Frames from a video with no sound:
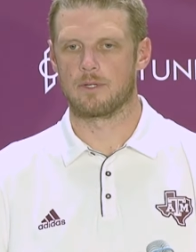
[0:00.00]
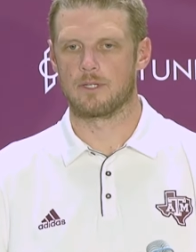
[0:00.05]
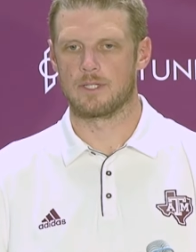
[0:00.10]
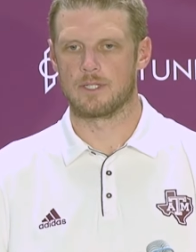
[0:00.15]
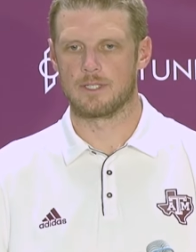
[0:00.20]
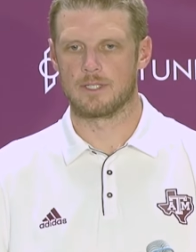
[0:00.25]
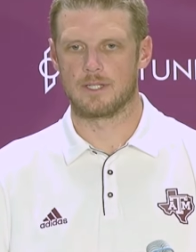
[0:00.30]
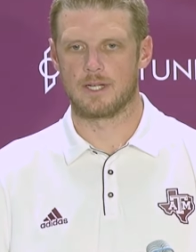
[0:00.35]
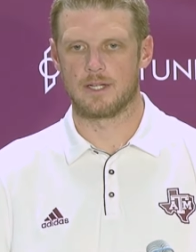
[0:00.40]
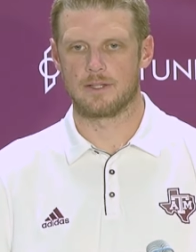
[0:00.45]

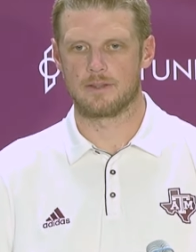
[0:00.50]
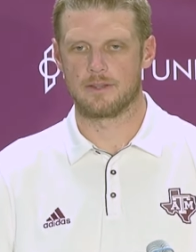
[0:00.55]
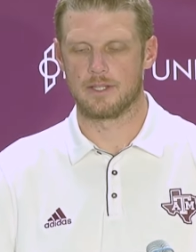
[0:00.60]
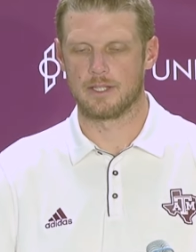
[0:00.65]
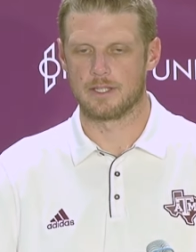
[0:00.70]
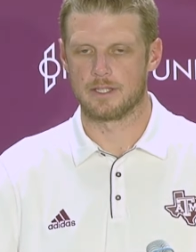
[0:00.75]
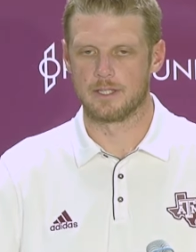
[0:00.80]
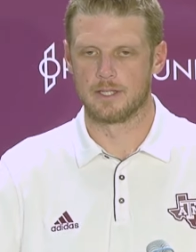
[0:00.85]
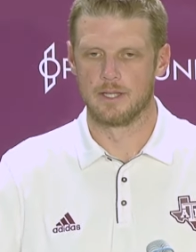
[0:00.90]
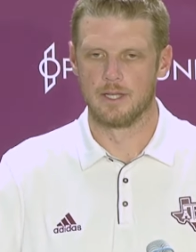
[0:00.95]
I
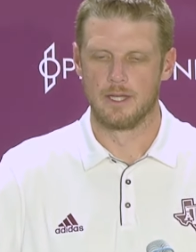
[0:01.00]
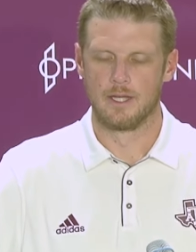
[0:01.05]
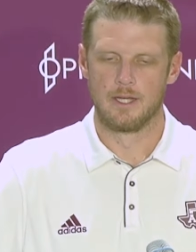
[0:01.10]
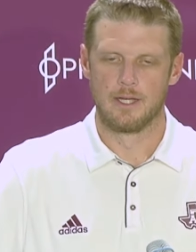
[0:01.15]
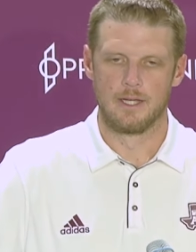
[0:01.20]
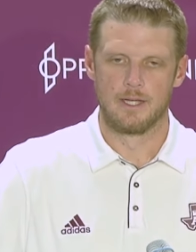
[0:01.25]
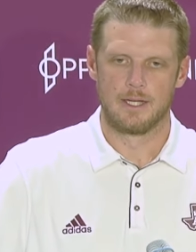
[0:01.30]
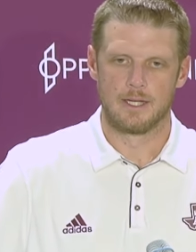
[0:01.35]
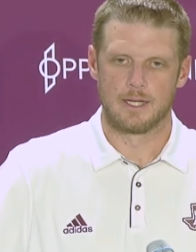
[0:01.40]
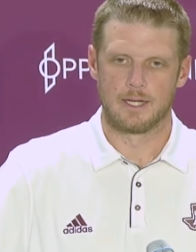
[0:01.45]
think
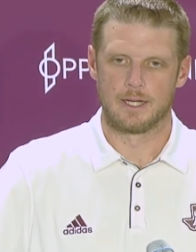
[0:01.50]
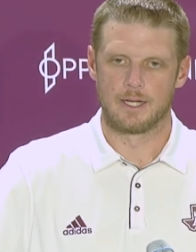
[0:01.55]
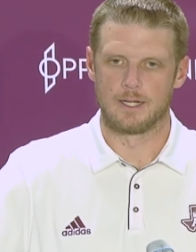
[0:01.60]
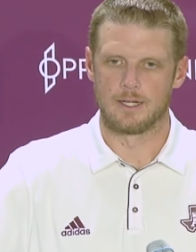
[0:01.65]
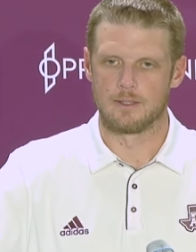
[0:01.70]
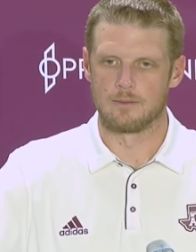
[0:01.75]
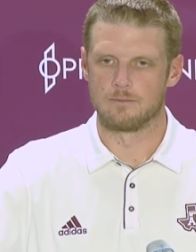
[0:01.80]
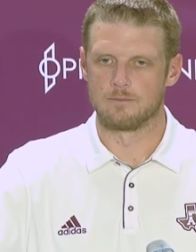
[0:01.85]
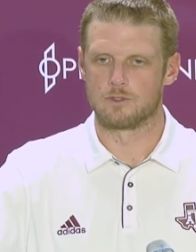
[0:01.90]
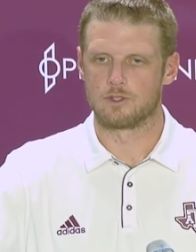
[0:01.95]

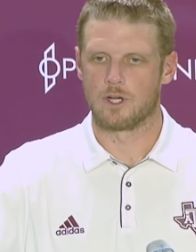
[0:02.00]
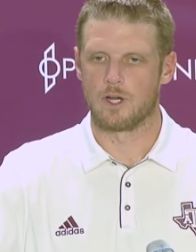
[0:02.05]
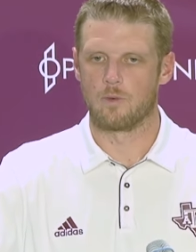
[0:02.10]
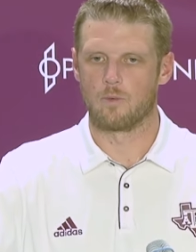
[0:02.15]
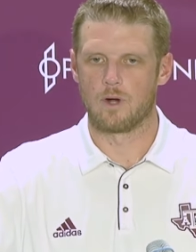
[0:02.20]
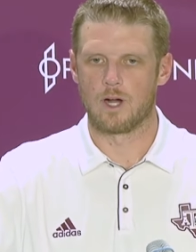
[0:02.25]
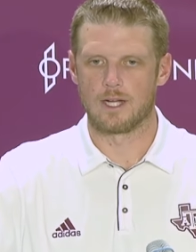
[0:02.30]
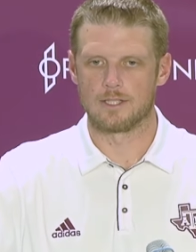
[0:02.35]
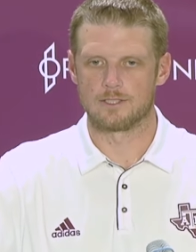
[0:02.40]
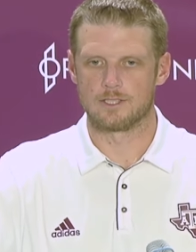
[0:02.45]
Trey
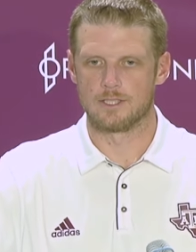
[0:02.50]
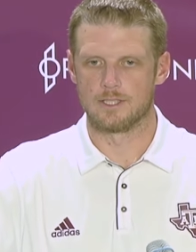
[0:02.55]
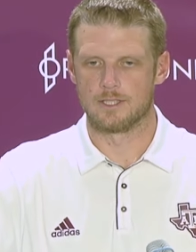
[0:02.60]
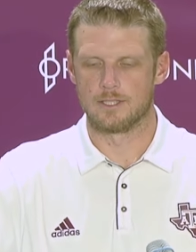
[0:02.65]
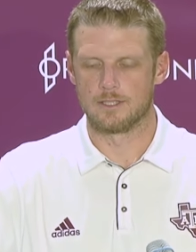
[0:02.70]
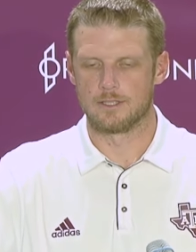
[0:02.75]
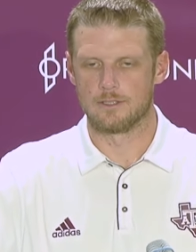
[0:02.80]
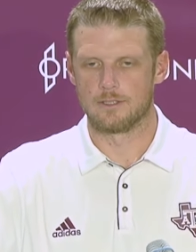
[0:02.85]
Watson,